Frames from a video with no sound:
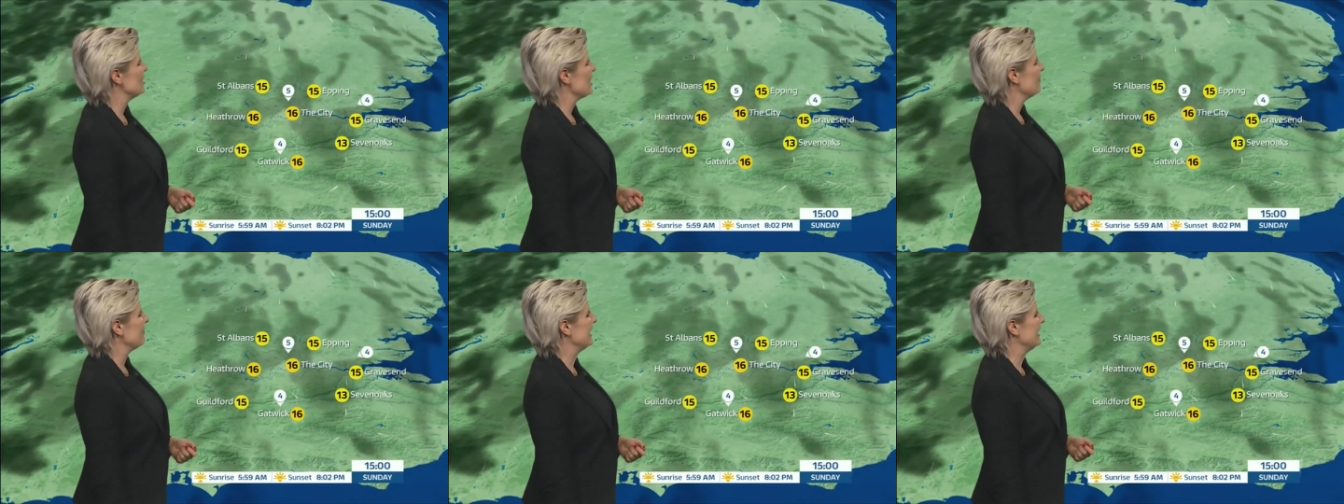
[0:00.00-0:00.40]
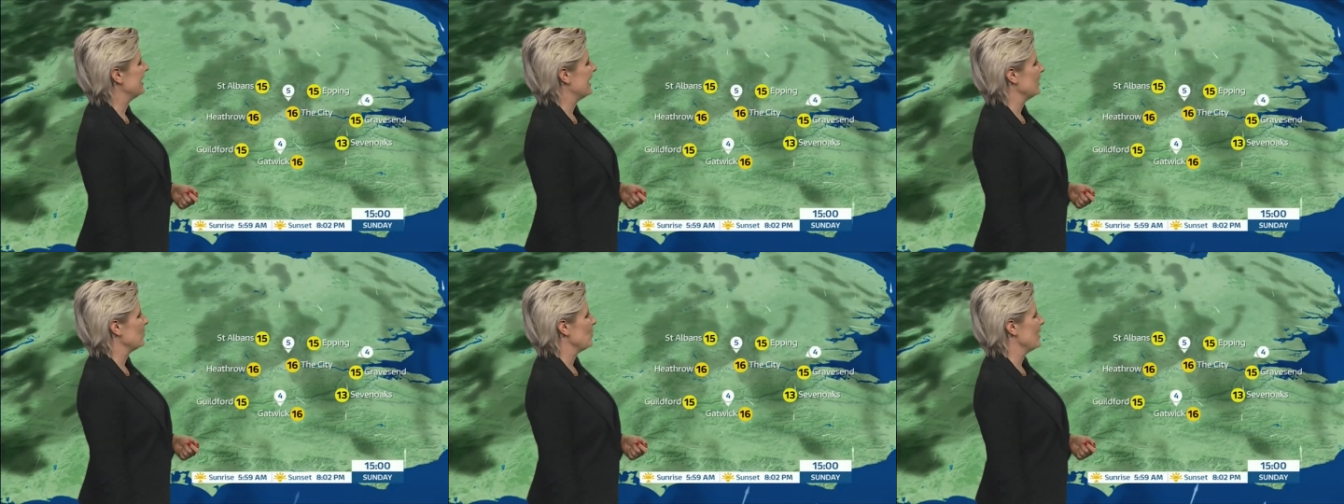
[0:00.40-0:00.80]
Generally
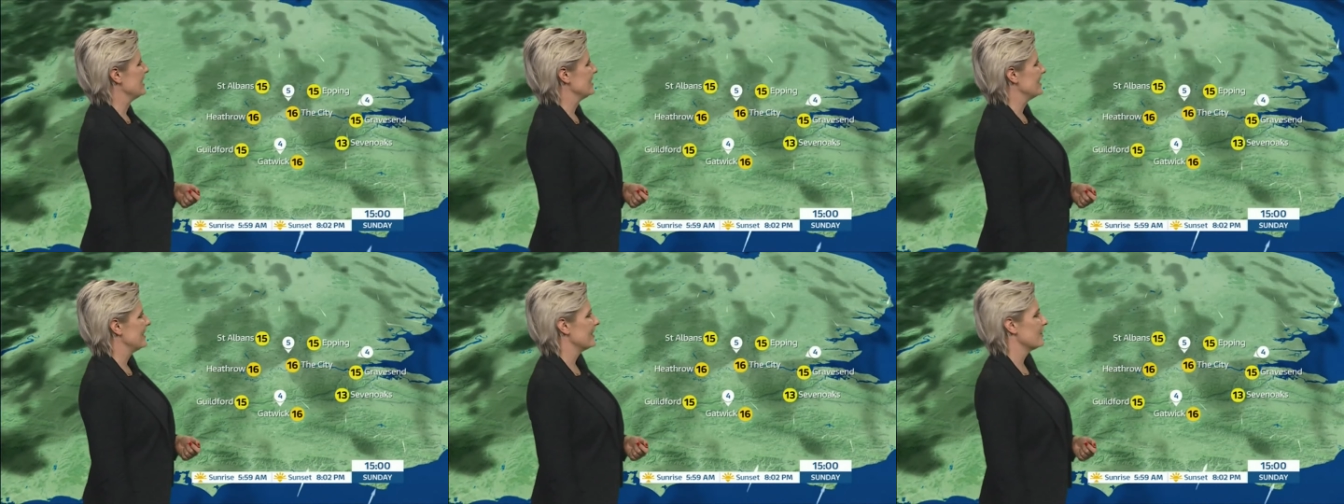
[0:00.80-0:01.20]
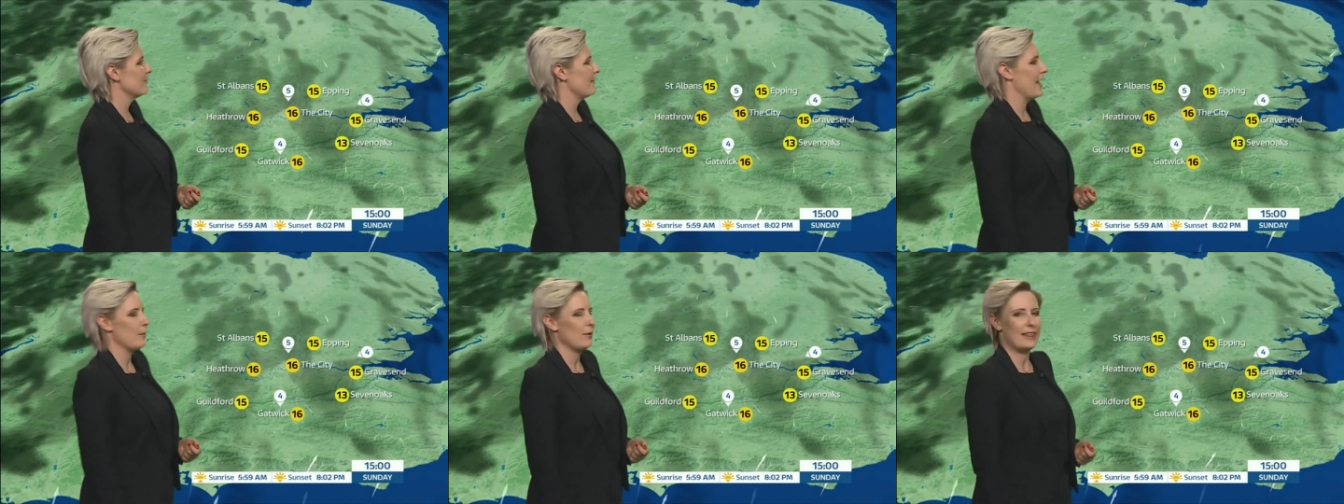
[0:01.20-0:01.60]
light winds, a little
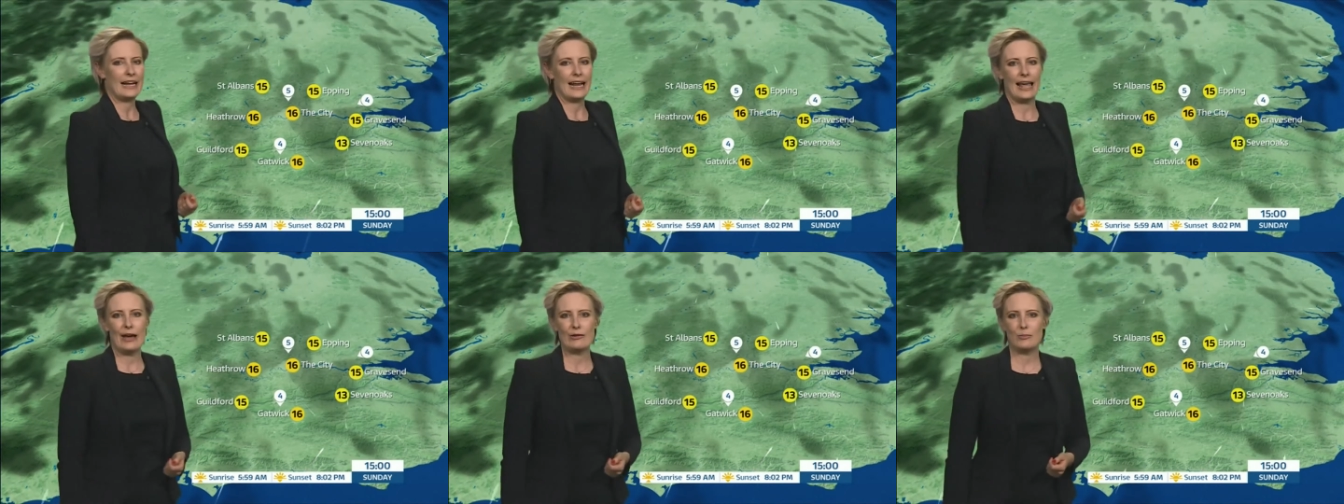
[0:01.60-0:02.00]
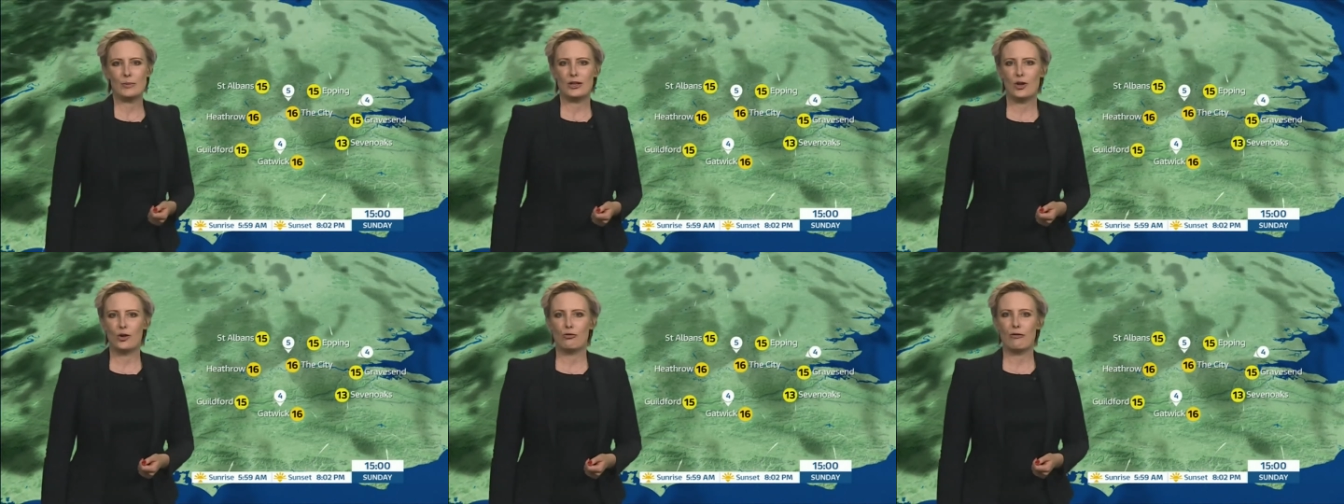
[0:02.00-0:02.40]
fair with a cloud,
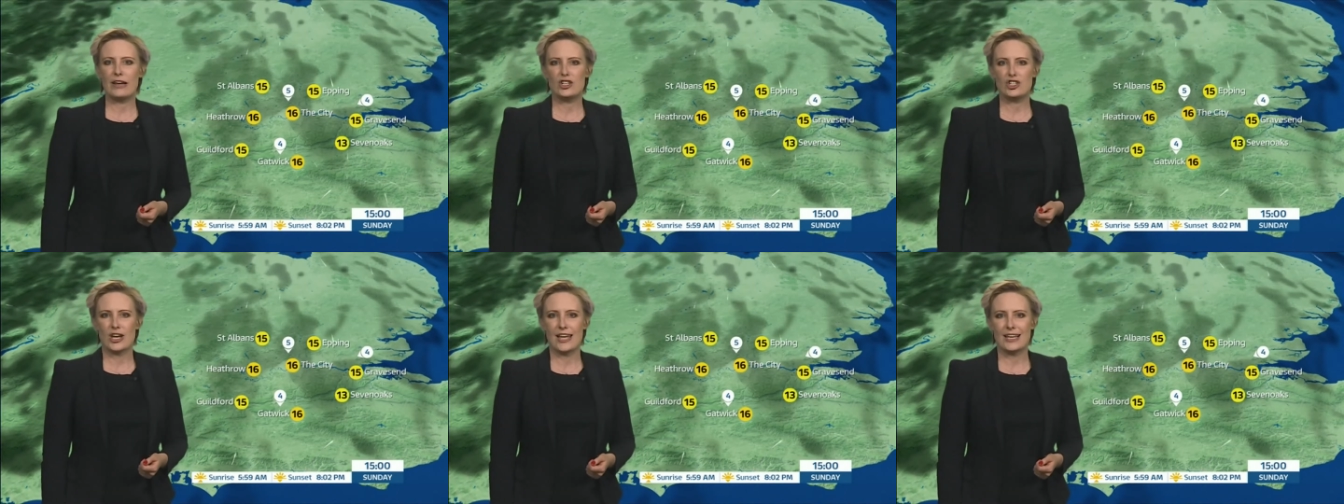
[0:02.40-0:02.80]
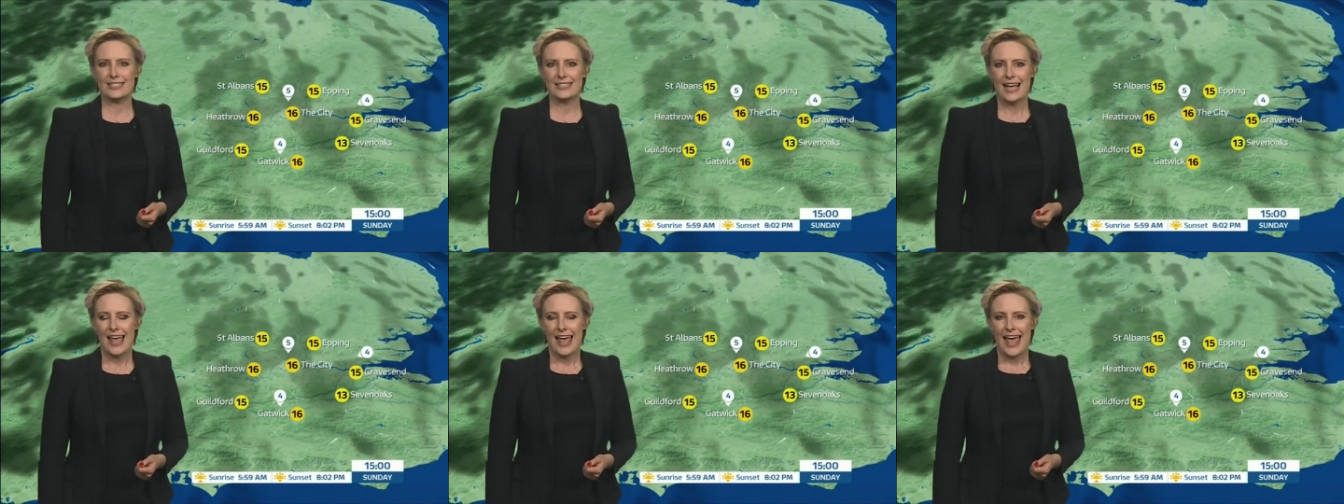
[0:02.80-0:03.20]
but no great shakes